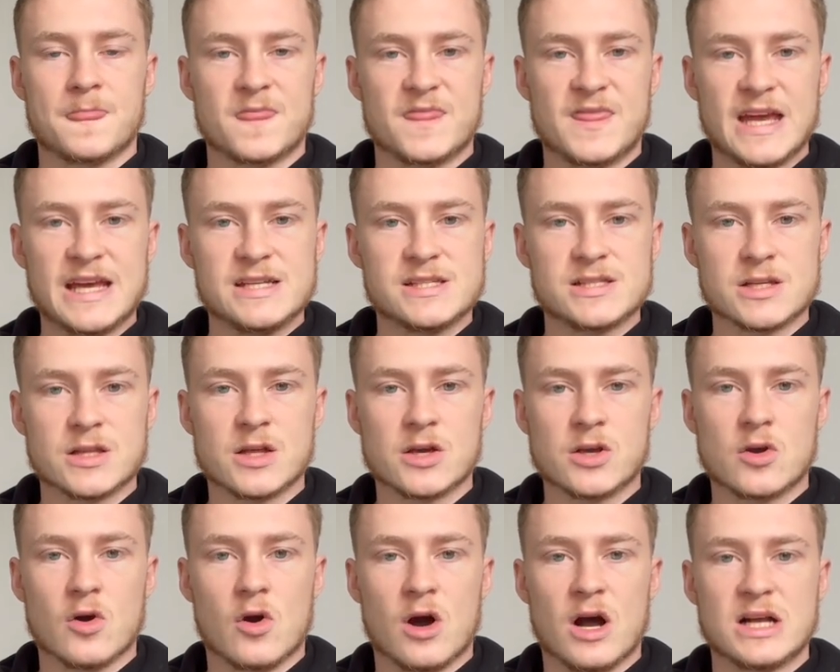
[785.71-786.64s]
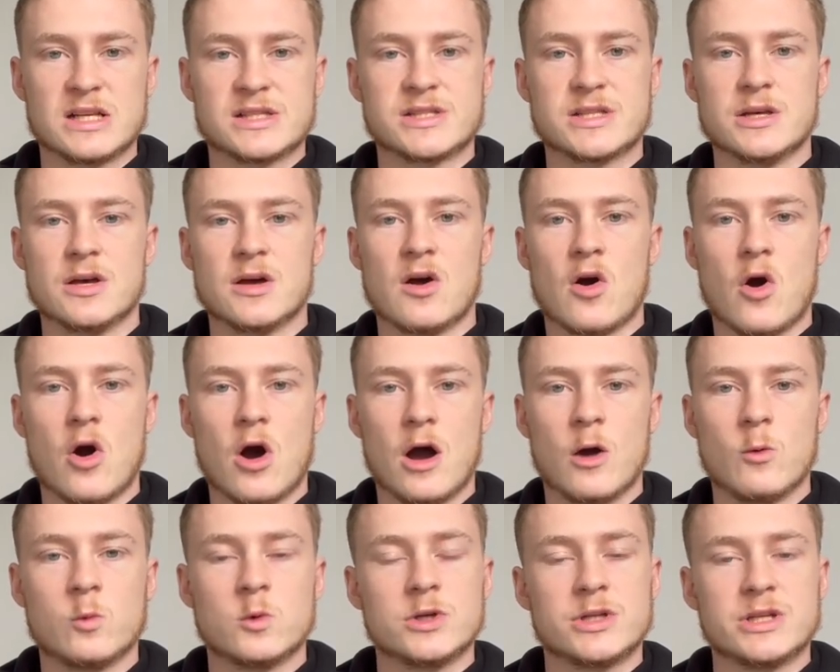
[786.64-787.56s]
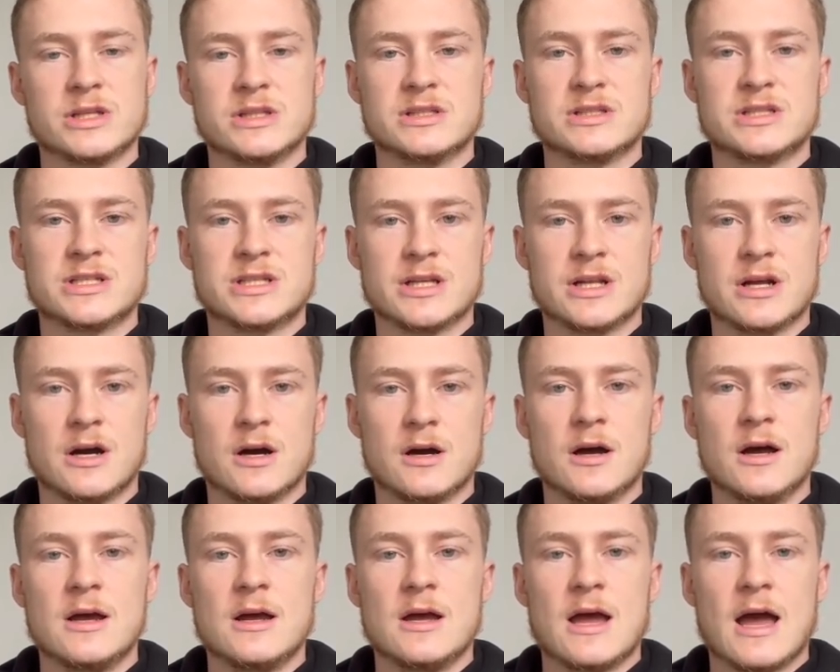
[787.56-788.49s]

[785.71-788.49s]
These are the guys that I would consider